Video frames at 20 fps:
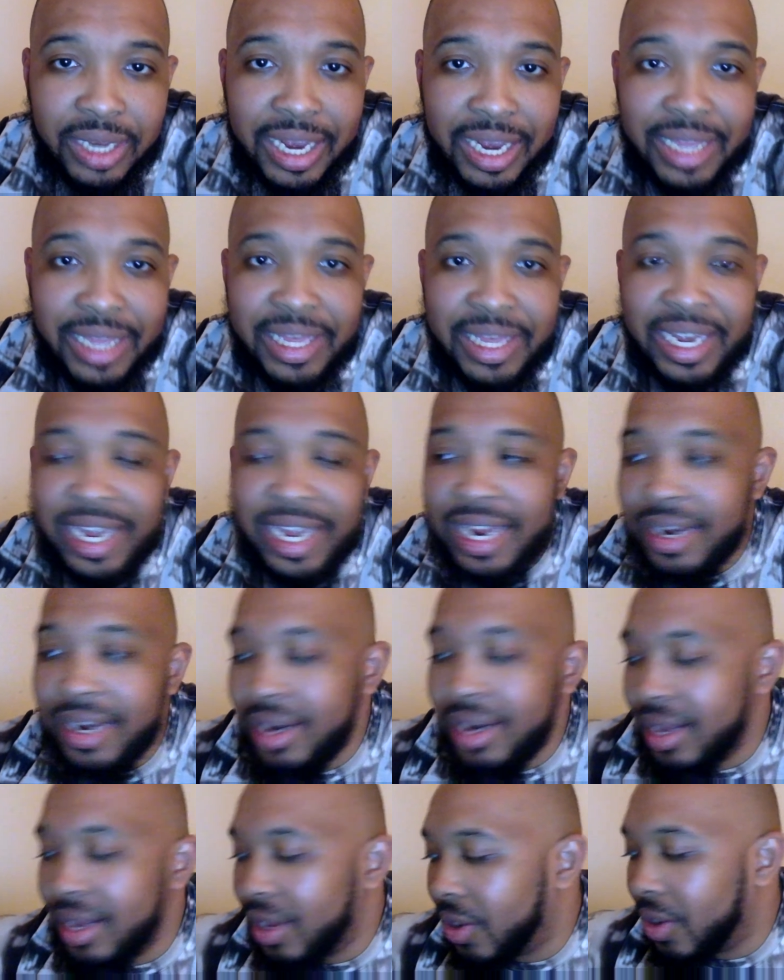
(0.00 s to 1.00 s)
And
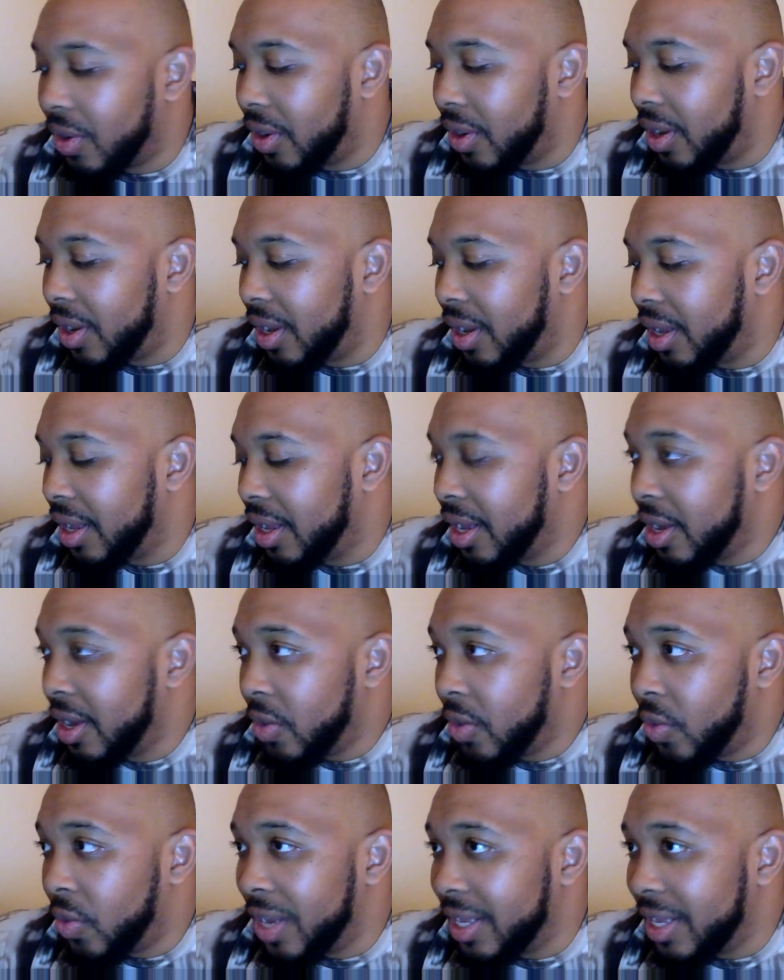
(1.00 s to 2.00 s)
then,
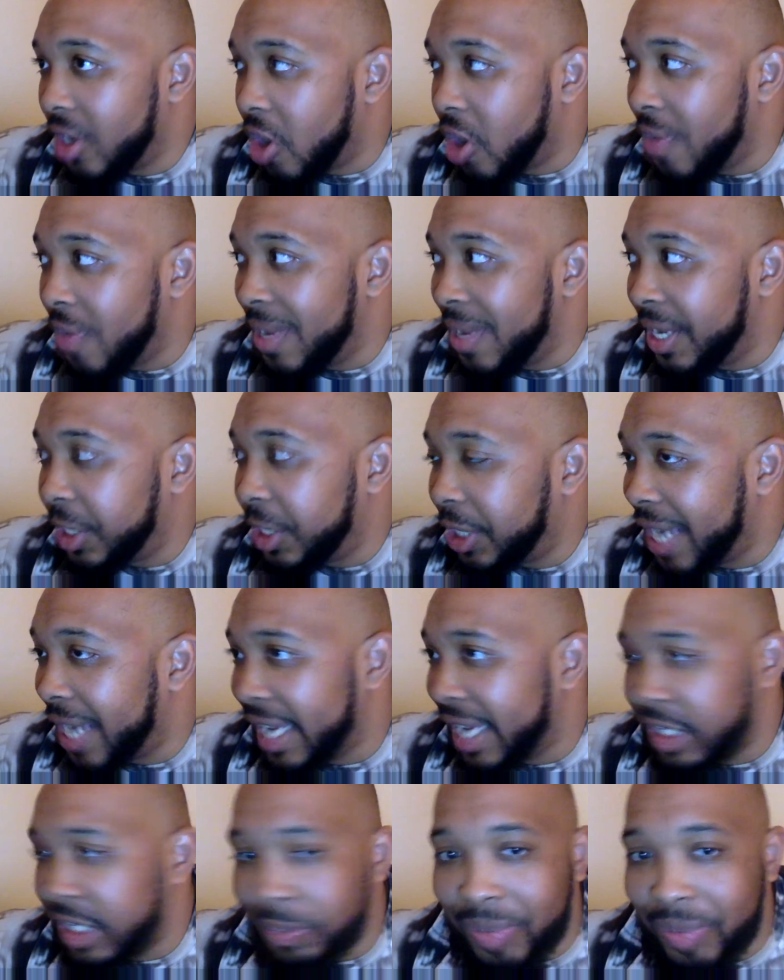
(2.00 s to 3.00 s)
when Kobe and
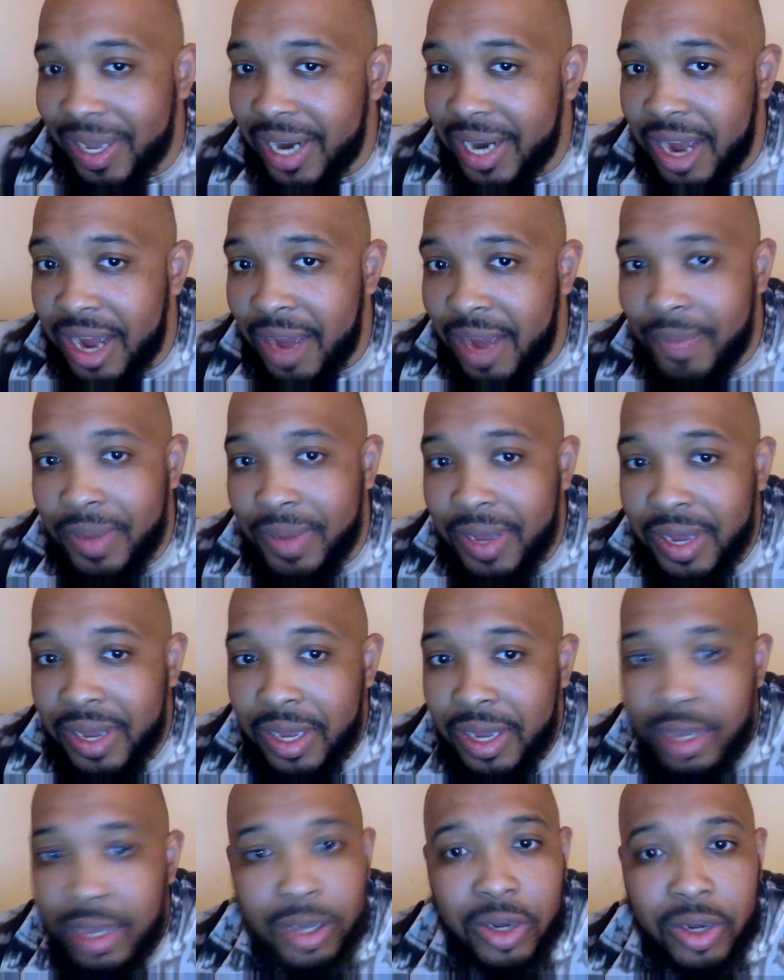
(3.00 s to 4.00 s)
Shaq split up,
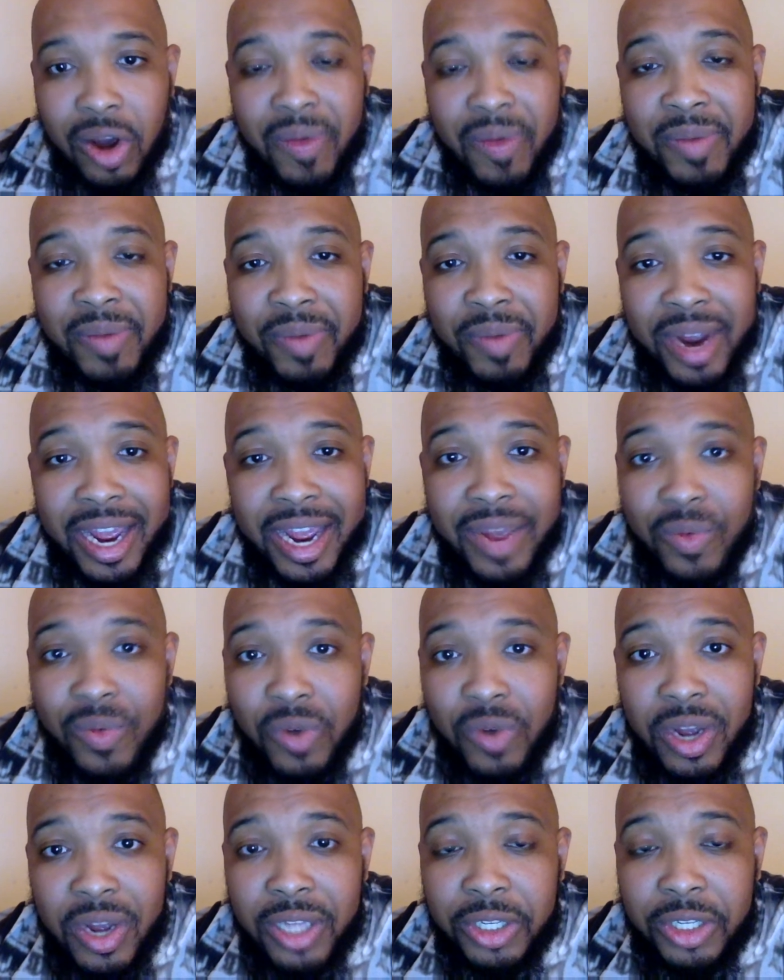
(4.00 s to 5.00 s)
Kobe Bryant
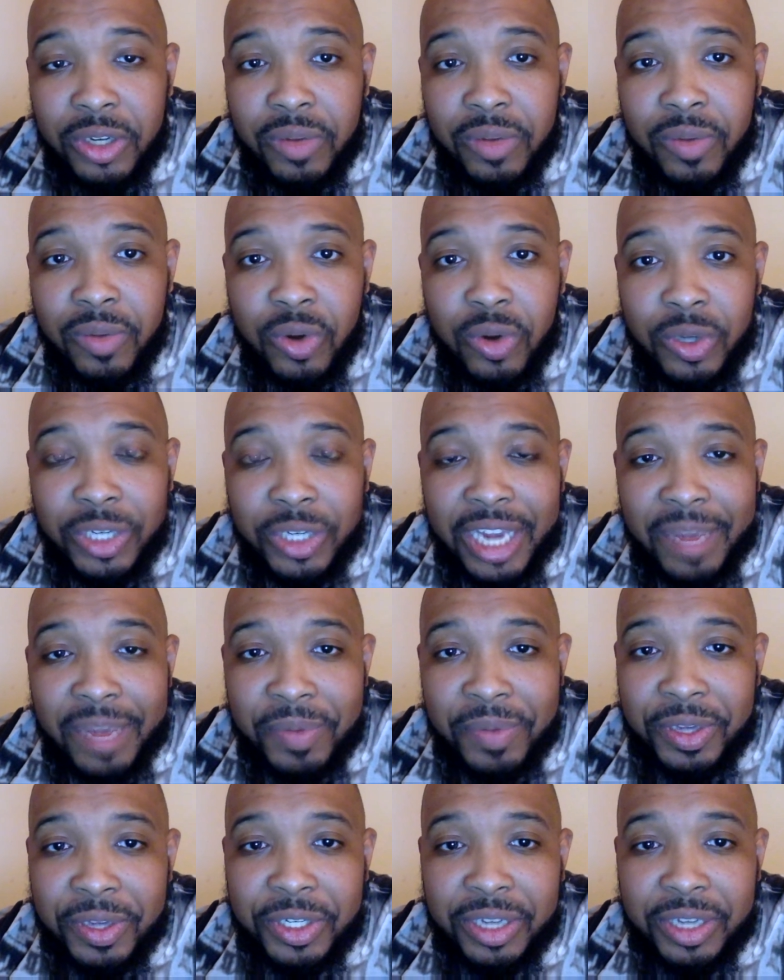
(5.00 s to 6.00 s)
won 2 more
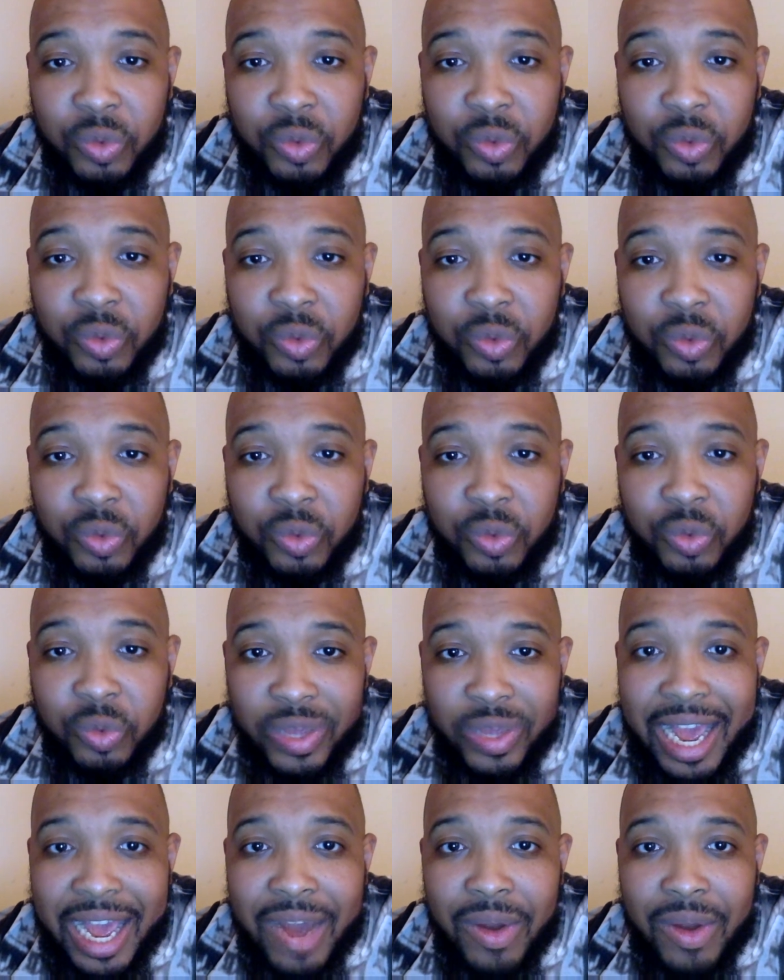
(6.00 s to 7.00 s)
championships
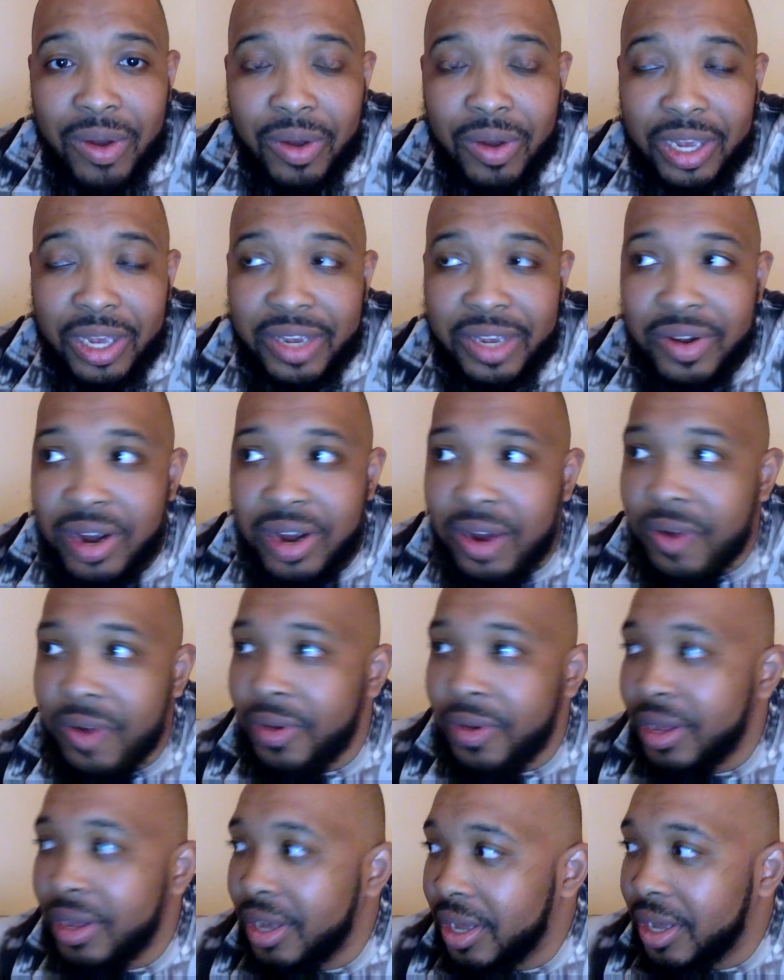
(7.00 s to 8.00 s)
without
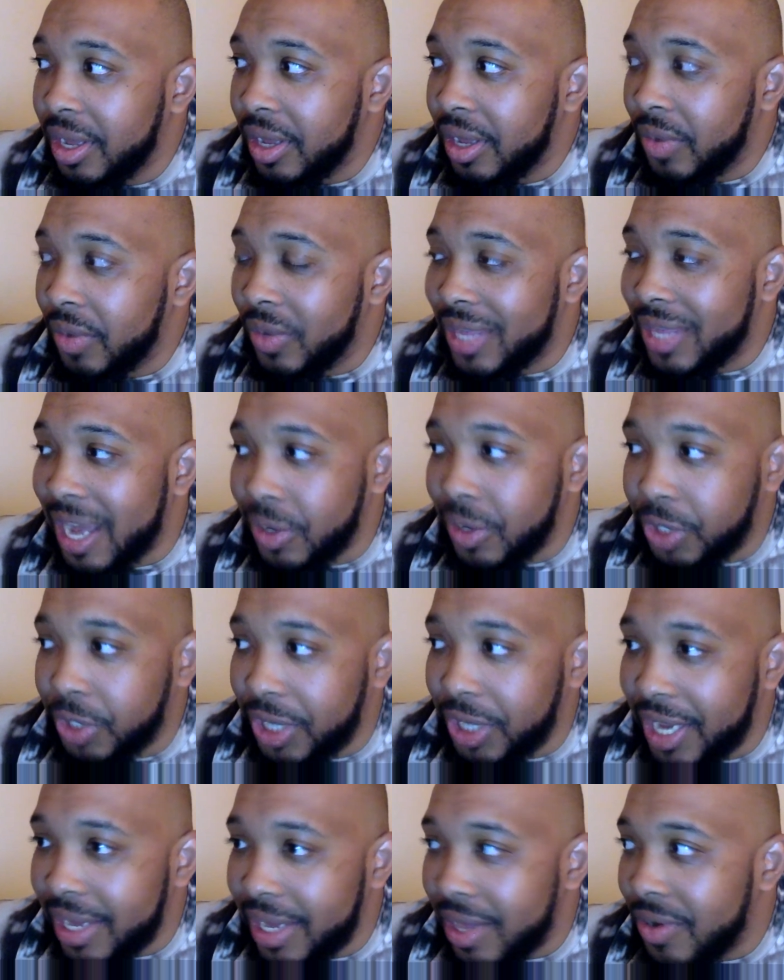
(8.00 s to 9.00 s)

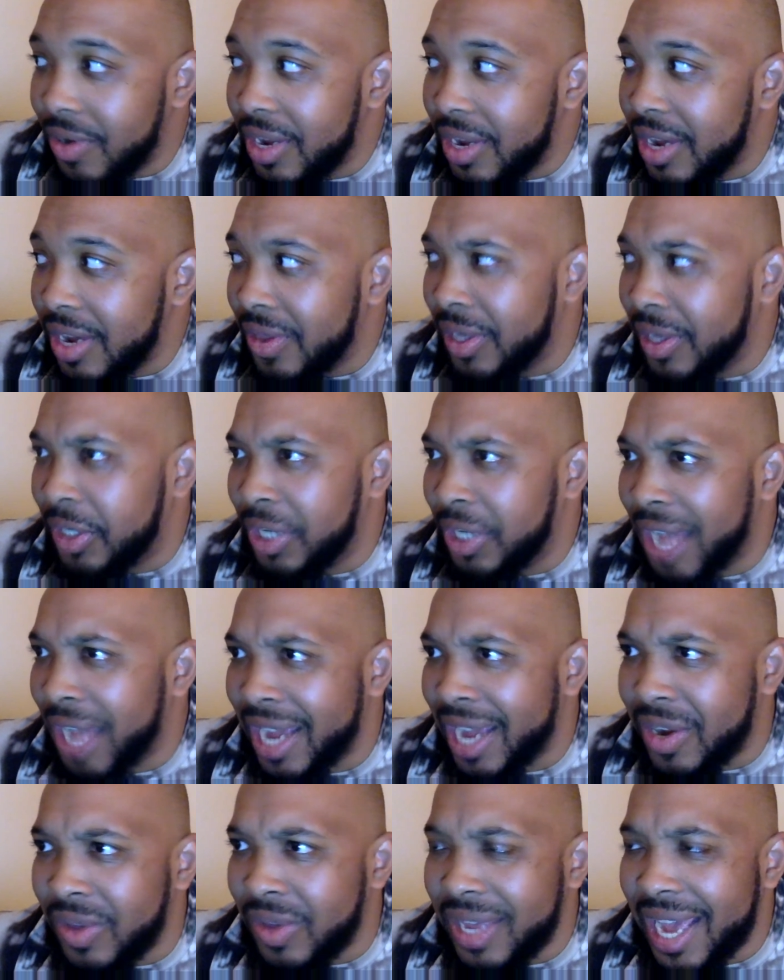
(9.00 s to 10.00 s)
Shaquille O'Neal, and
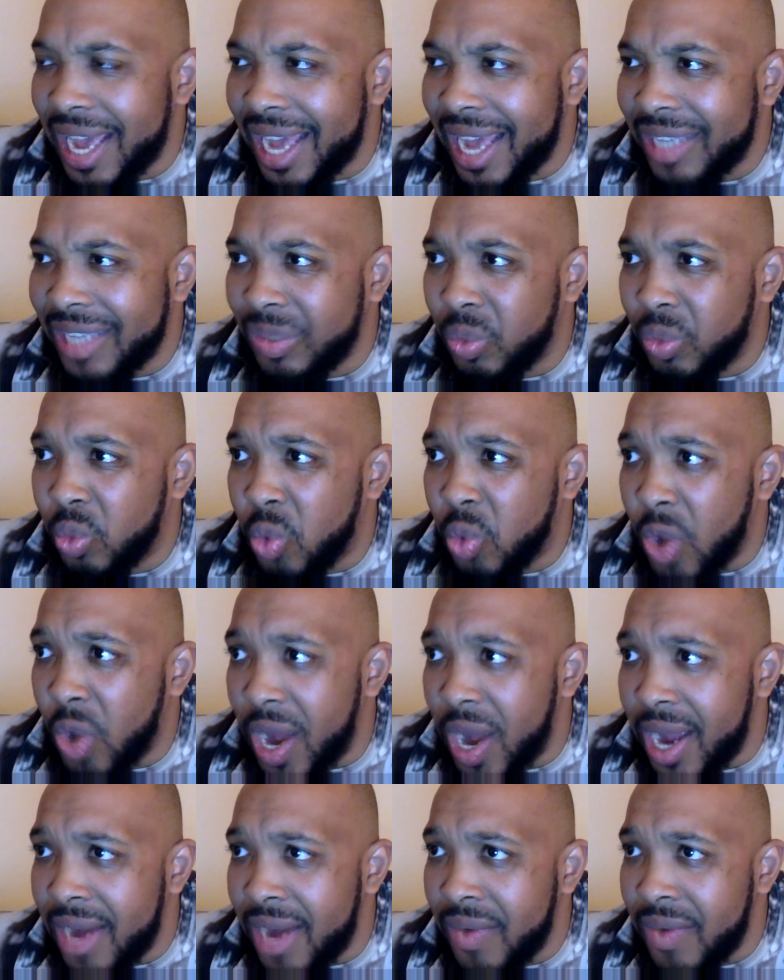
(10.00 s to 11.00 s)
Shaq only has
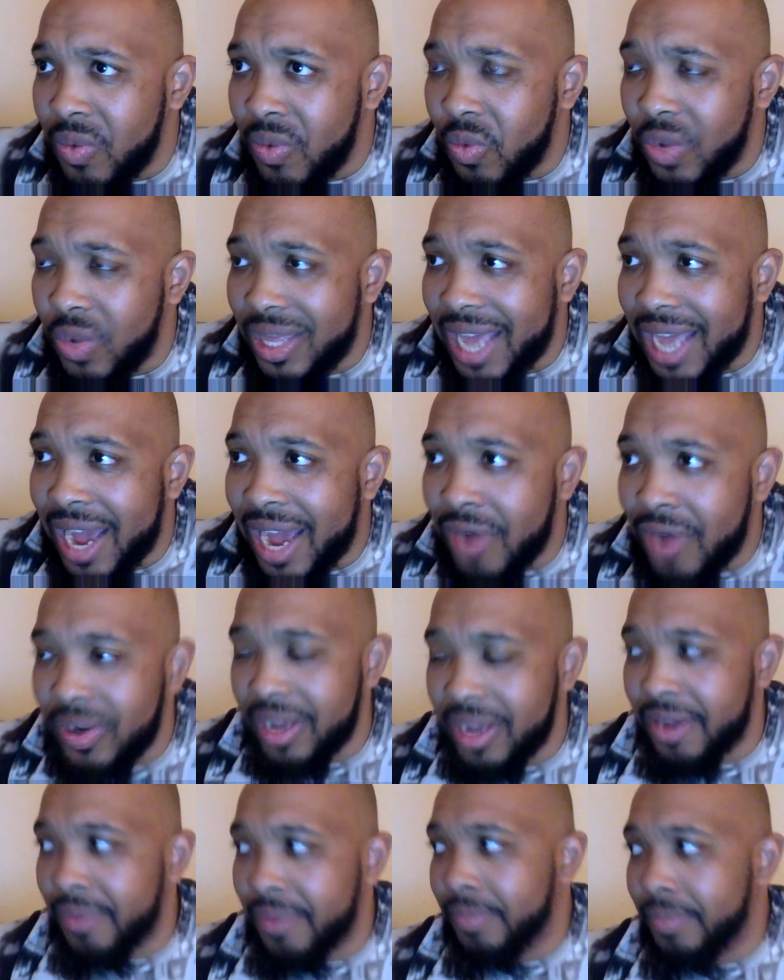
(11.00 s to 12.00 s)
1 without
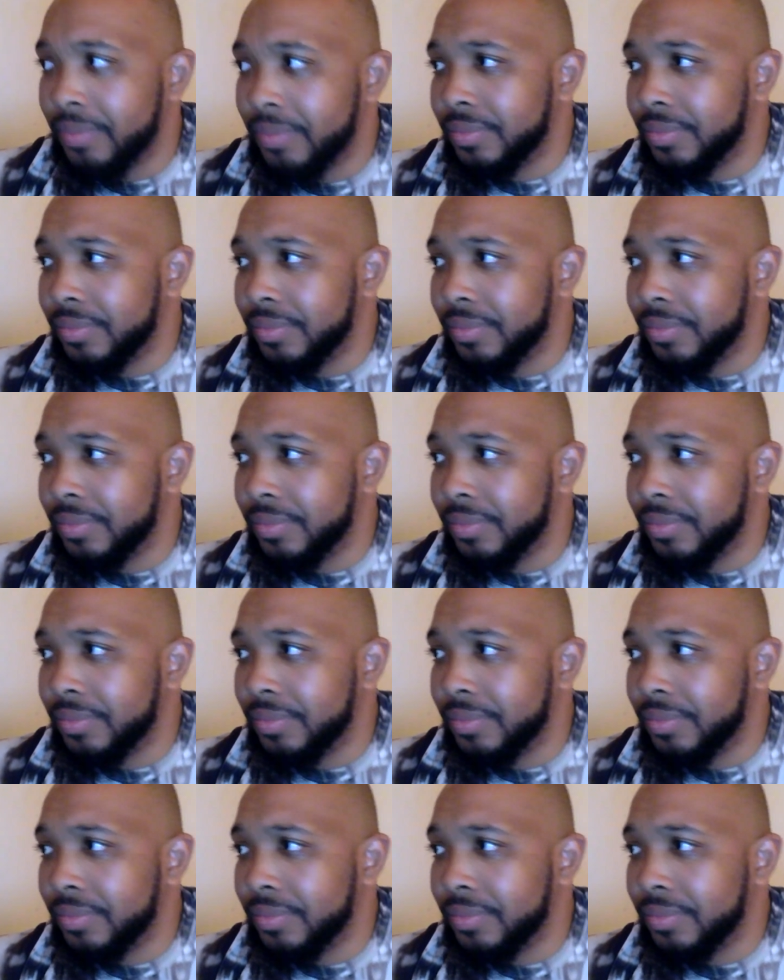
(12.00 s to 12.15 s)
him.